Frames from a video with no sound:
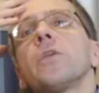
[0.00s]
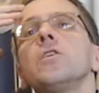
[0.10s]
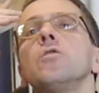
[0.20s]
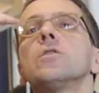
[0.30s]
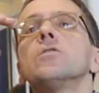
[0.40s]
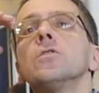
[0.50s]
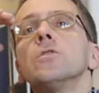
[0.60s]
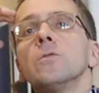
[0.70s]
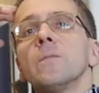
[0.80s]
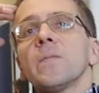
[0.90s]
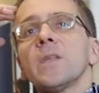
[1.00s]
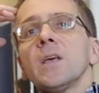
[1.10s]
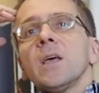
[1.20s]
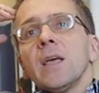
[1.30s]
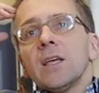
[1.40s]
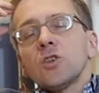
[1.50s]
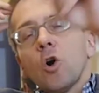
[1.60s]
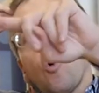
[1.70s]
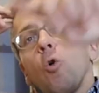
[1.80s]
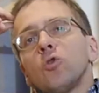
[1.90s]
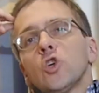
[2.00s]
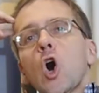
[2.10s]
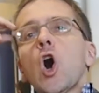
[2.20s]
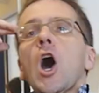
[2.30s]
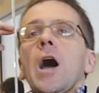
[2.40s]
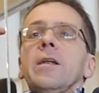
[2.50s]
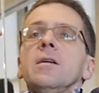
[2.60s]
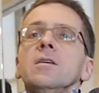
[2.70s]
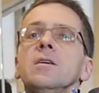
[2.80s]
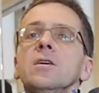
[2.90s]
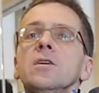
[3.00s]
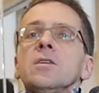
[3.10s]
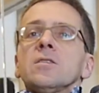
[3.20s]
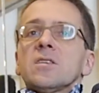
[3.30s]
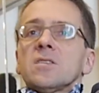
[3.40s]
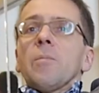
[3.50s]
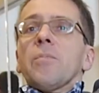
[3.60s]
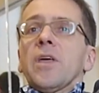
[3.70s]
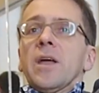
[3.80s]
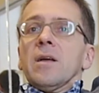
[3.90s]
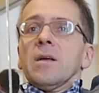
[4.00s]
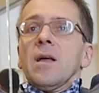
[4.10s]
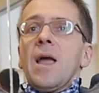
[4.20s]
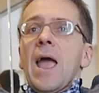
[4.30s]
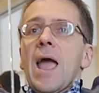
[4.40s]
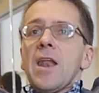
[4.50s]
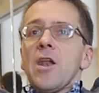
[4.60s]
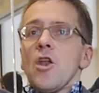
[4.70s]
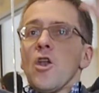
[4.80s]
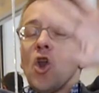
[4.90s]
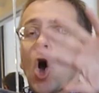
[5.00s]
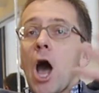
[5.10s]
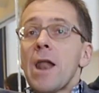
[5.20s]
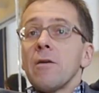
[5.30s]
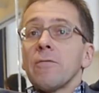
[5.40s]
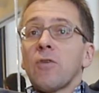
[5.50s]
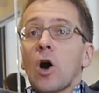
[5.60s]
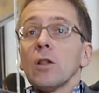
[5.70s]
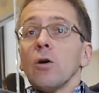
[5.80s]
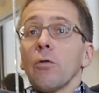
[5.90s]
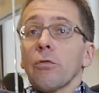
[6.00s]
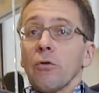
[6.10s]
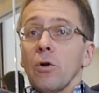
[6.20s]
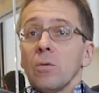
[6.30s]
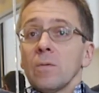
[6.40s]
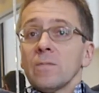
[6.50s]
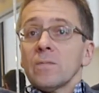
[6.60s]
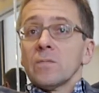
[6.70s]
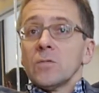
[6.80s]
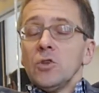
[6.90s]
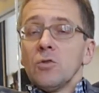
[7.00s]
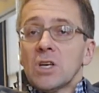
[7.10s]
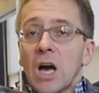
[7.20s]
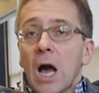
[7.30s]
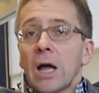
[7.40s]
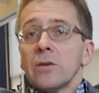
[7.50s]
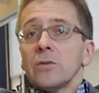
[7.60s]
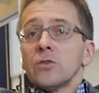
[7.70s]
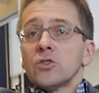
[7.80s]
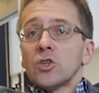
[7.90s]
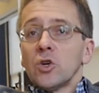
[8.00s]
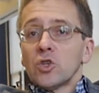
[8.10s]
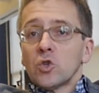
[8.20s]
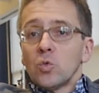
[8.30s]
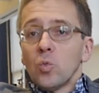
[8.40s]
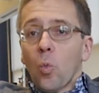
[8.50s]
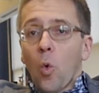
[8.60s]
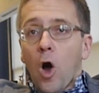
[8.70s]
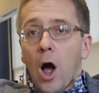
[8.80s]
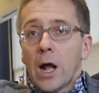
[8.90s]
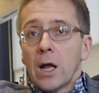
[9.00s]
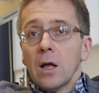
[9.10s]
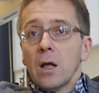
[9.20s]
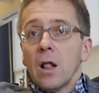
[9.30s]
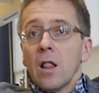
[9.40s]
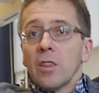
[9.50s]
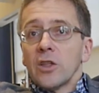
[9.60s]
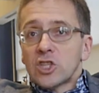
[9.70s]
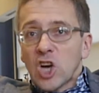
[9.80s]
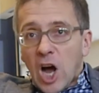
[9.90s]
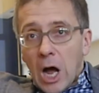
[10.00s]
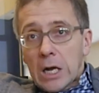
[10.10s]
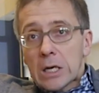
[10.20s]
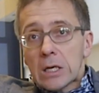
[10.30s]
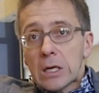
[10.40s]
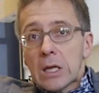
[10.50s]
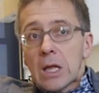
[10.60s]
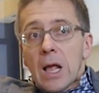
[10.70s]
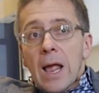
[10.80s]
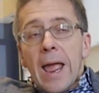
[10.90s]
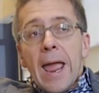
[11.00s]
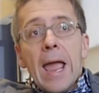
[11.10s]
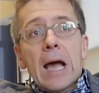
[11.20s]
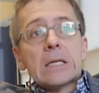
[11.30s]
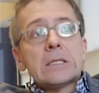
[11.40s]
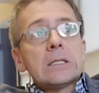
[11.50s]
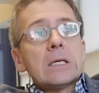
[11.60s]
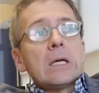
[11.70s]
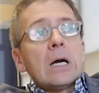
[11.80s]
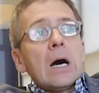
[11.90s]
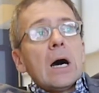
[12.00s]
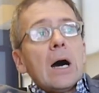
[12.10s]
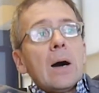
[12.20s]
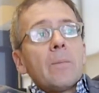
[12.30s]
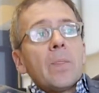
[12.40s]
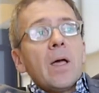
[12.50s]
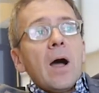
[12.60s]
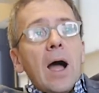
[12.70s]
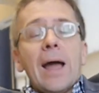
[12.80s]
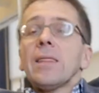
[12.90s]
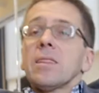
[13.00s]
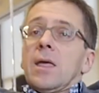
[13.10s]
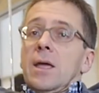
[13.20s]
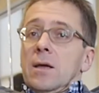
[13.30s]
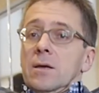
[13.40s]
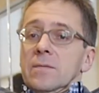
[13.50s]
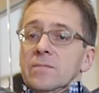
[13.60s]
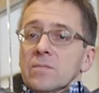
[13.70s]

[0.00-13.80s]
thing you can do is hold on to something and not follow through. You got to walk the talk. And I think